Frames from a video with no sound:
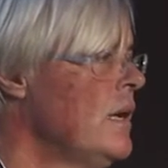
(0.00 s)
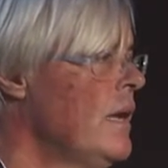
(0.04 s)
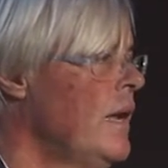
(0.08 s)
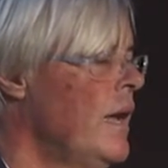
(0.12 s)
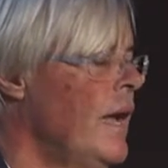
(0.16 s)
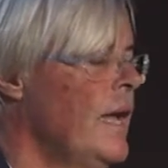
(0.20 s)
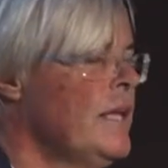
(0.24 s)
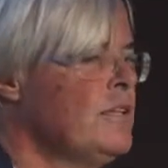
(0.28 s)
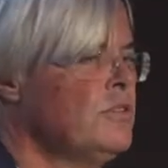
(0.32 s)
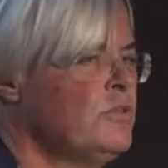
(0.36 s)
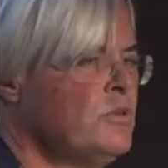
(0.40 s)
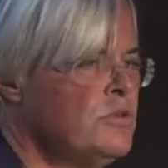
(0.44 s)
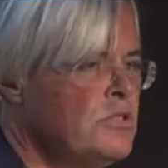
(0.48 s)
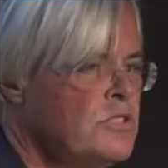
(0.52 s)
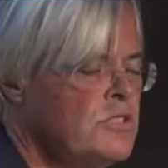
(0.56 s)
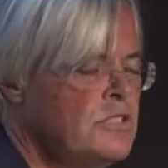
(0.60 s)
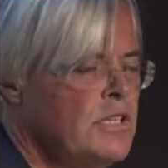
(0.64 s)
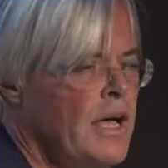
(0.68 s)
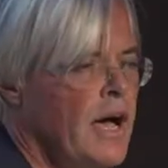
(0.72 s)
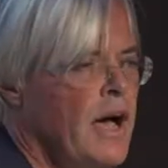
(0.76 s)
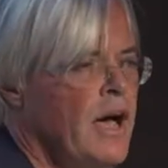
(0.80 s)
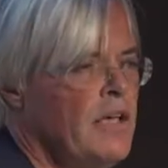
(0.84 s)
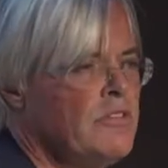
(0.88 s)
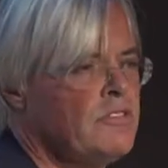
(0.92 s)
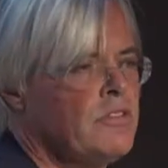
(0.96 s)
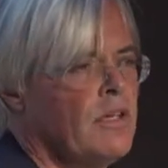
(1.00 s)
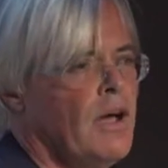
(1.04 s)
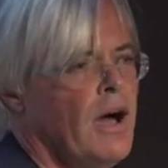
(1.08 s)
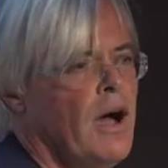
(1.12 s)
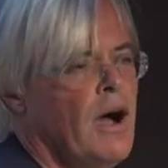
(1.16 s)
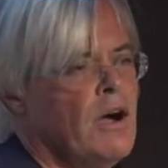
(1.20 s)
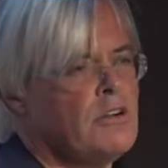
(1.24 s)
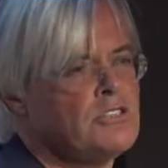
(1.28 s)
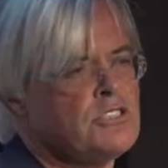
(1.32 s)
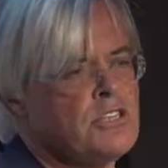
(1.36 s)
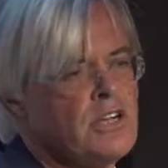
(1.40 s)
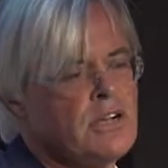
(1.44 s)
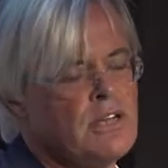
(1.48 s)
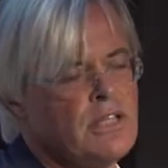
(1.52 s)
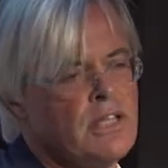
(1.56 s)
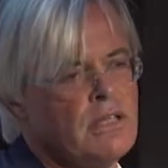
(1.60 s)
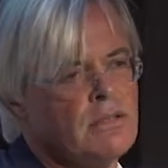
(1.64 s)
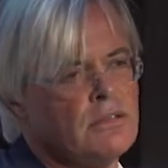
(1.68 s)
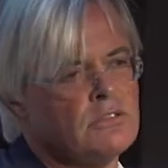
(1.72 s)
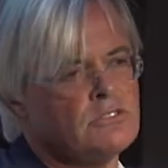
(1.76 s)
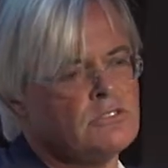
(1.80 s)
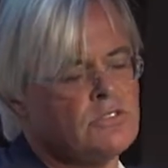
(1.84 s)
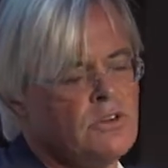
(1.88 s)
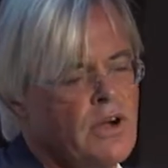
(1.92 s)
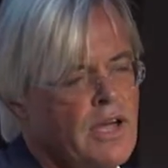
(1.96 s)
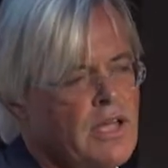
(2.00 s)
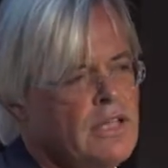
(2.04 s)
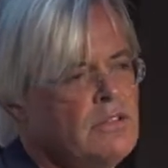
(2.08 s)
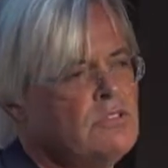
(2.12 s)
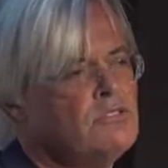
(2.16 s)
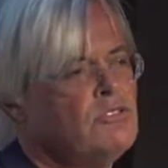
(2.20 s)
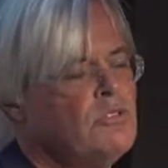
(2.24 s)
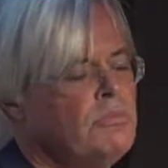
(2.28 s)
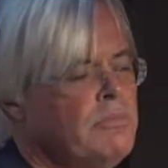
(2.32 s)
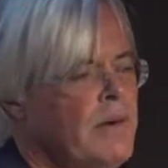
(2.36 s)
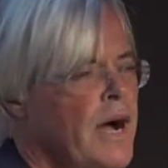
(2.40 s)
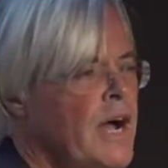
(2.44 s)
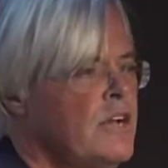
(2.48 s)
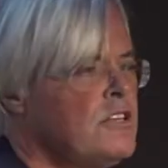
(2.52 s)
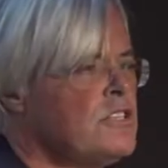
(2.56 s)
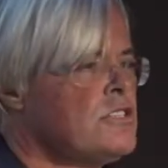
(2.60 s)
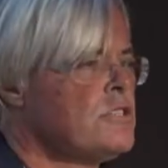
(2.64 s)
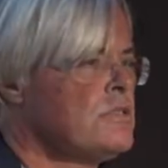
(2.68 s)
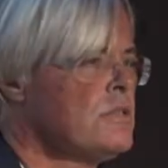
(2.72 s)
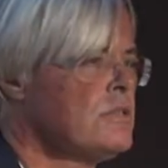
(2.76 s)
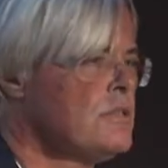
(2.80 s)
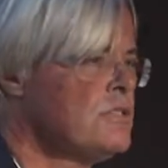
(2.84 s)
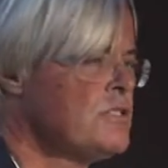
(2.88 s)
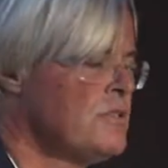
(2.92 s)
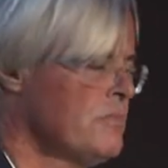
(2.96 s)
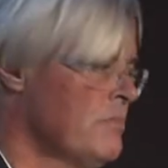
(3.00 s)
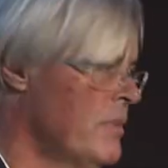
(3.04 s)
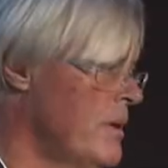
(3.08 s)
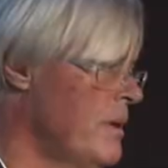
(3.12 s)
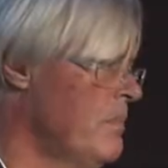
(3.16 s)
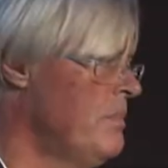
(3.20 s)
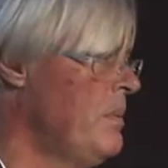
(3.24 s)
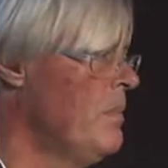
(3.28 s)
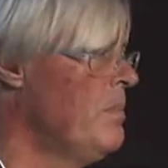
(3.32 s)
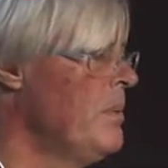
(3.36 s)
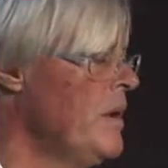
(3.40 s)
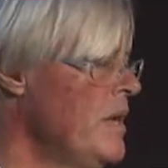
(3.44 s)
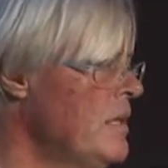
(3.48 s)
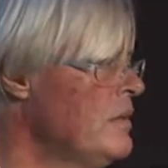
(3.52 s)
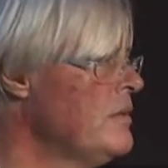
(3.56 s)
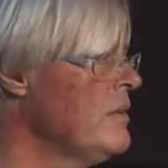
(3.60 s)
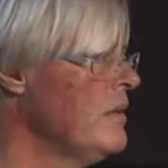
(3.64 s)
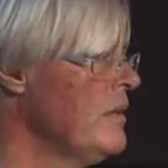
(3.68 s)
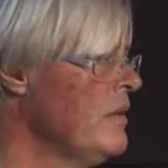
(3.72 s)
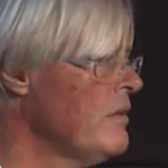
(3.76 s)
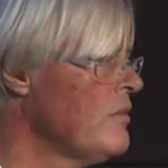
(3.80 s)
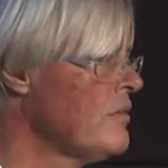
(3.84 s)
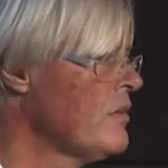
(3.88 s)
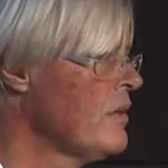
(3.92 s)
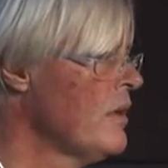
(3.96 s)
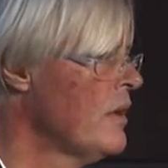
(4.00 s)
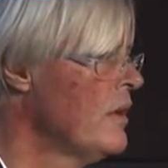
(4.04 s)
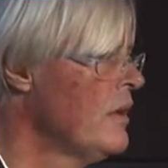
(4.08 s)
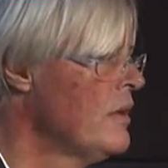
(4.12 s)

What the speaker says: And those tasks are actually trying to match some capabilities.